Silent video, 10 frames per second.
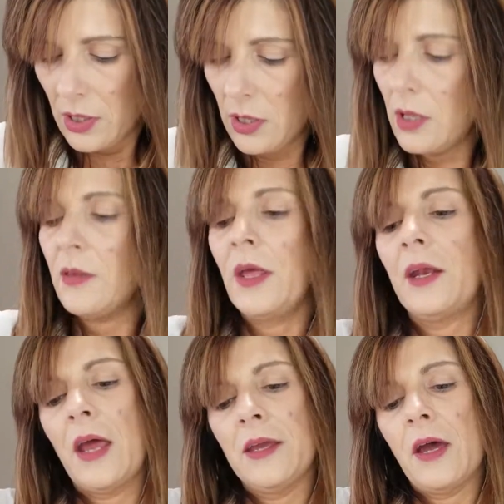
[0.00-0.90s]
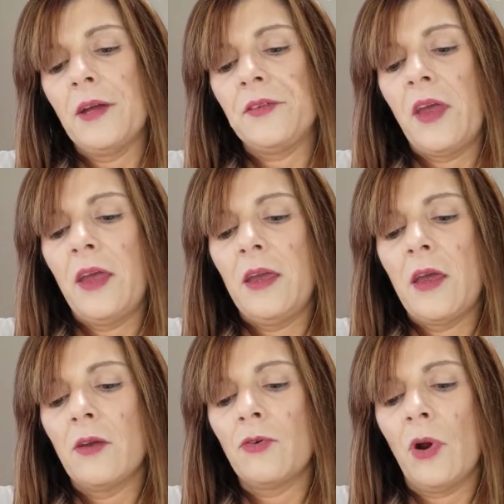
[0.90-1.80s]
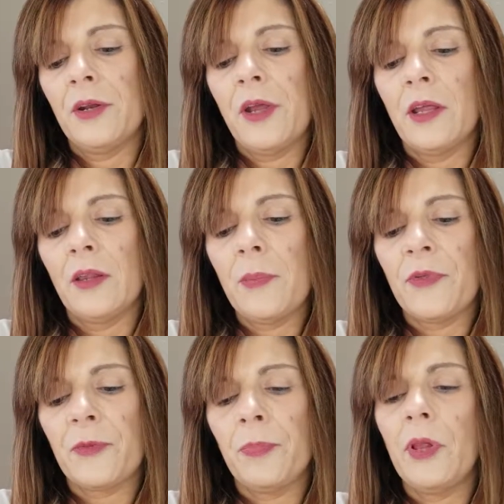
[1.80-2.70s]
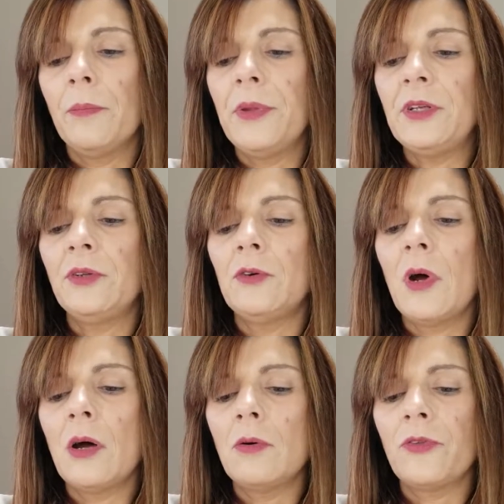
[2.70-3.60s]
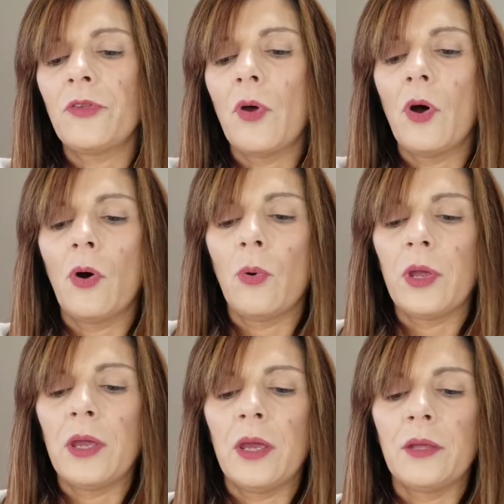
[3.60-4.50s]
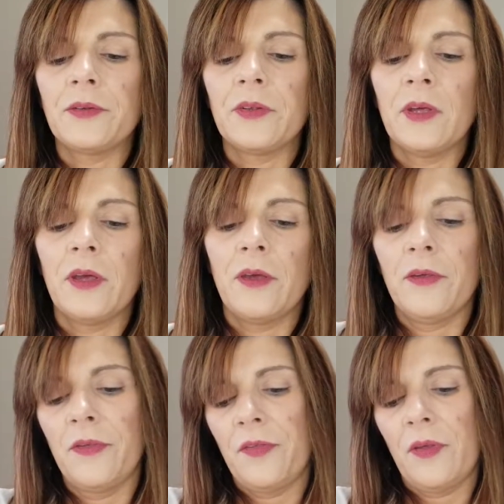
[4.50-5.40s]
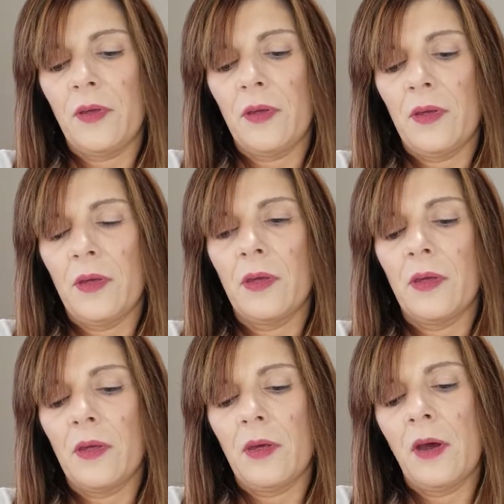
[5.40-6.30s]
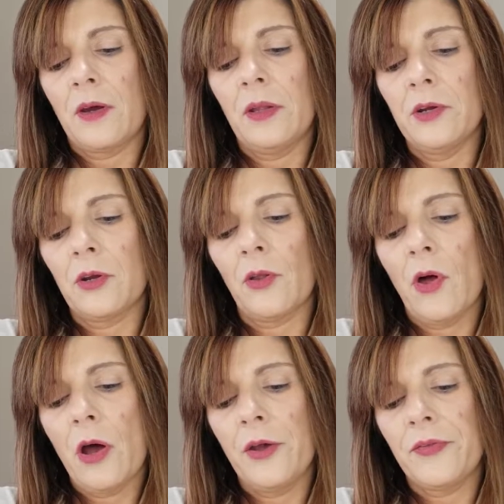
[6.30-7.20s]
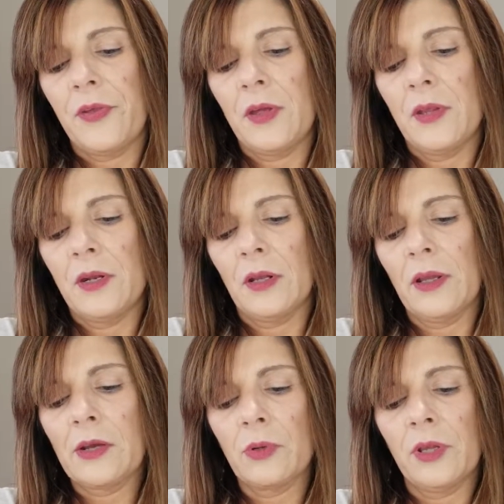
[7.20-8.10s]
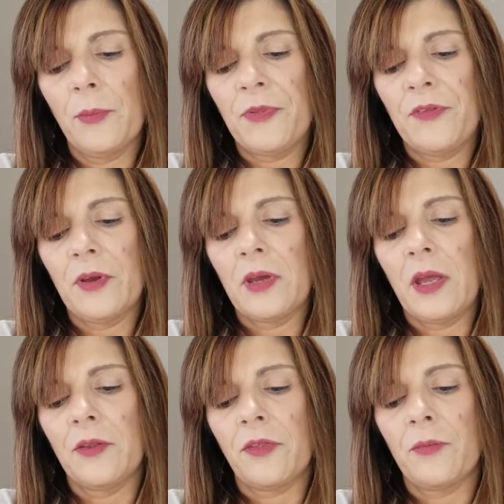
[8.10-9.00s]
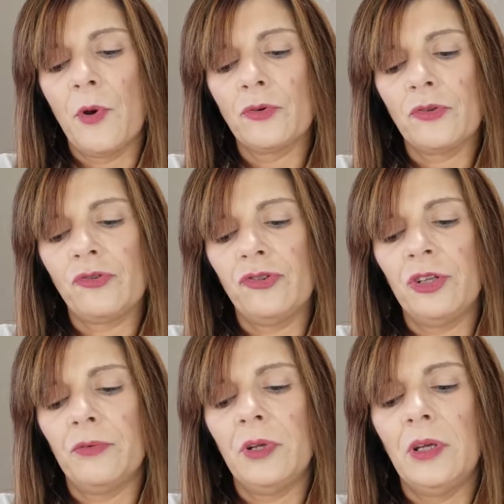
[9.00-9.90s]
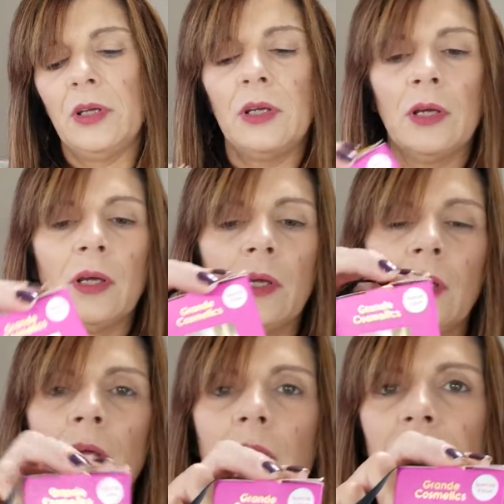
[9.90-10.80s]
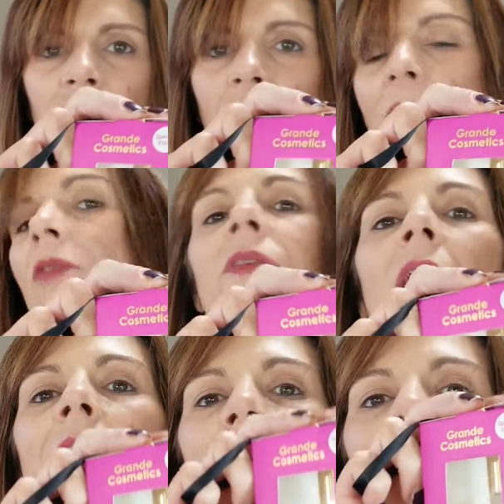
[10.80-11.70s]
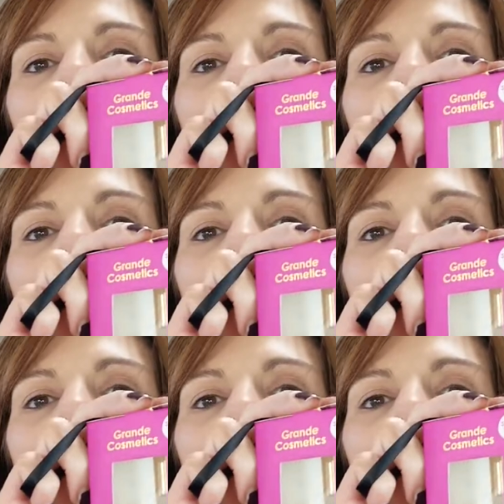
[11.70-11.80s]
And then I got a Grande Lips Plumping Duo, so it is a clear gloss and then a liquid lipstick in Smoked Cherie. It's travel size.